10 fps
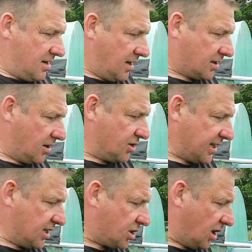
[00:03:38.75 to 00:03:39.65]
I can't
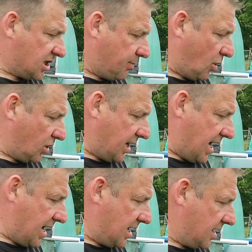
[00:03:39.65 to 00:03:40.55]
see any starting to bolt
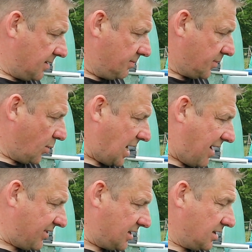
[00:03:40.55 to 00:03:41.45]
yet, but we're
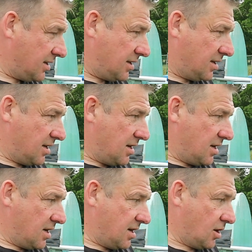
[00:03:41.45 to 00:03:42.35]
having
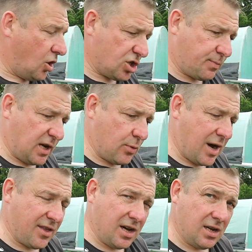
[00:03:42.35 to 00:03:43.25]
a hot spell of
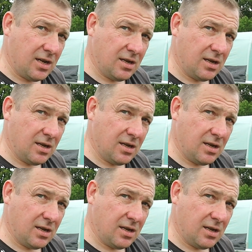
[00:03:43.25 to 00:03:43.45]
weather.